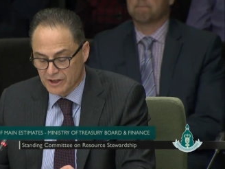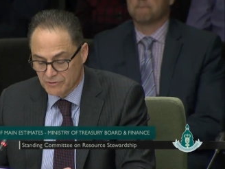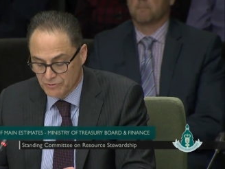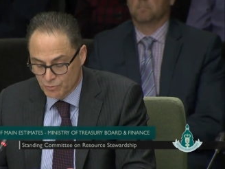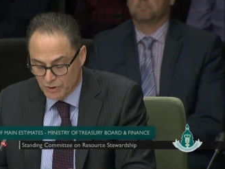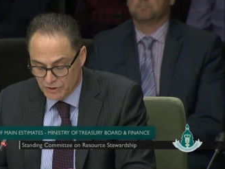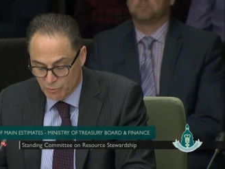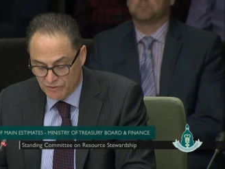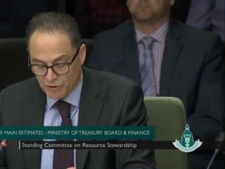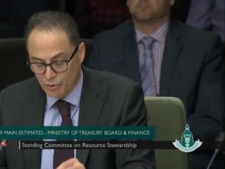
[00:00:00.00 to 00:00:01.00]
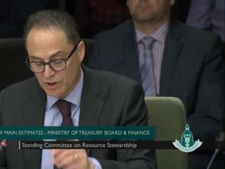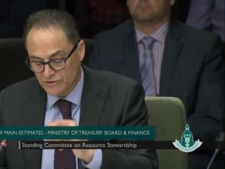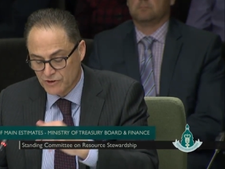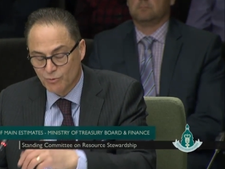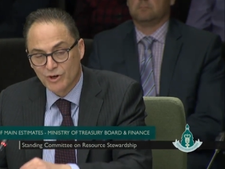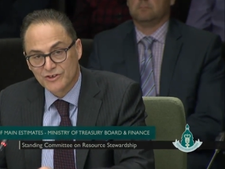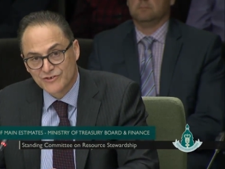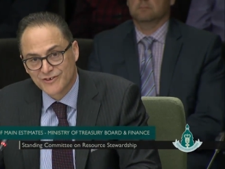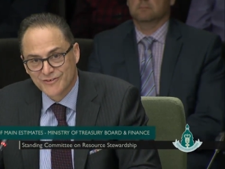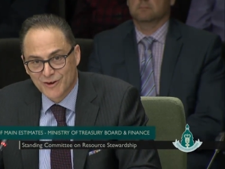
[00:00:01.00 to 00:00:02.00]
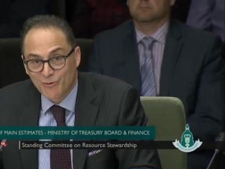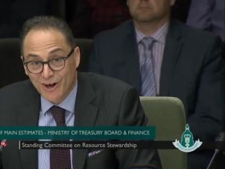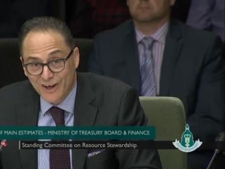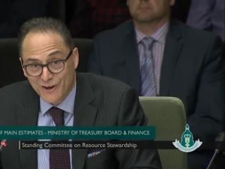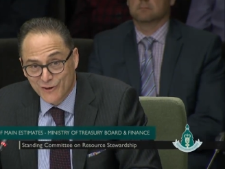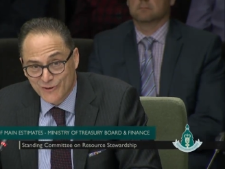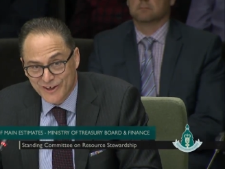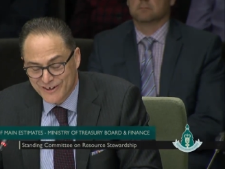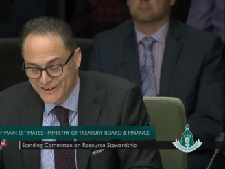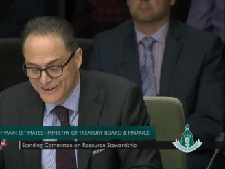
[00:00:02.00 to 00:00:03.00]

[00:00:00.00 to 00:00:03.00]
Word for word: was wondering what the question was a while ago there.